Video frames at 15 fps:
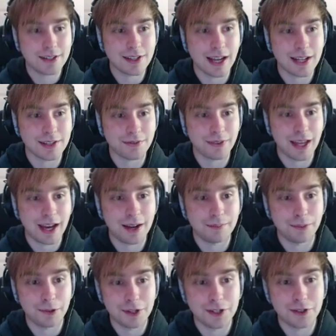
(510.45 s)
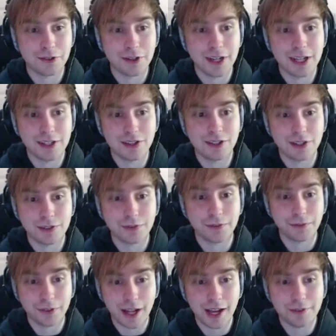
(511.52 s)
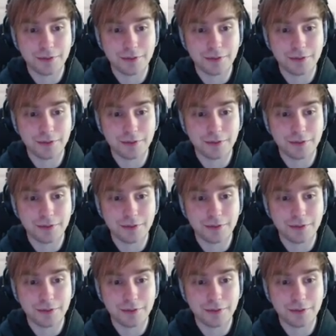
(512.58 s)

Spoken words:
So as of that, I'm pretty sure it is just for fly